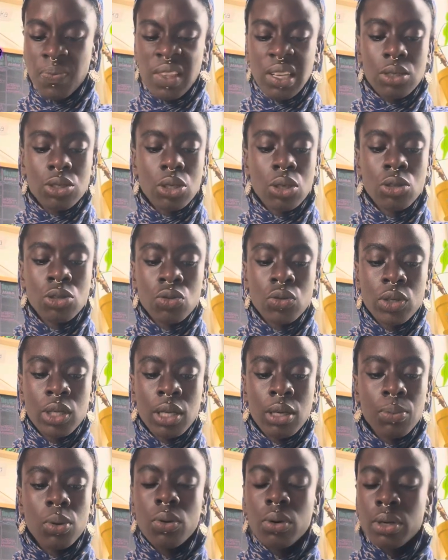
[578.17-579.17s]
So it's really
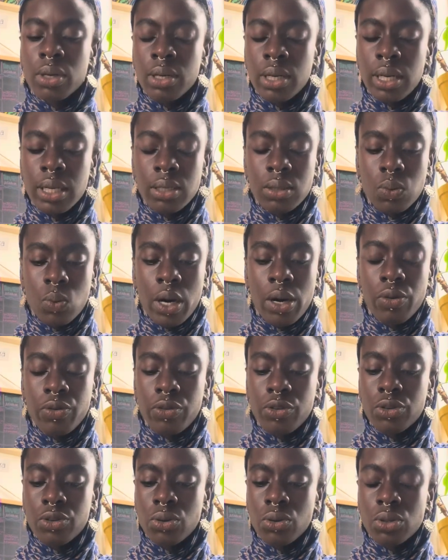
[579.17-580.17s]
important as well
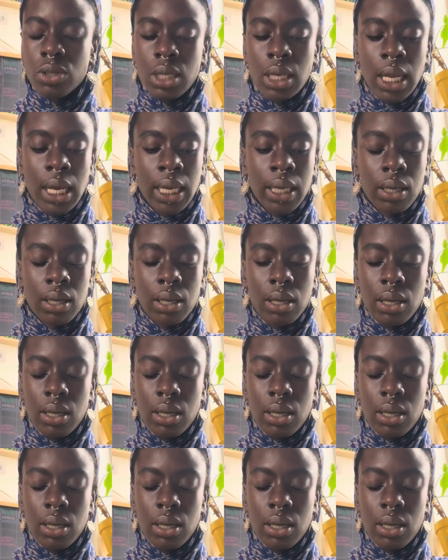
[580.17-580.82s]
for you to like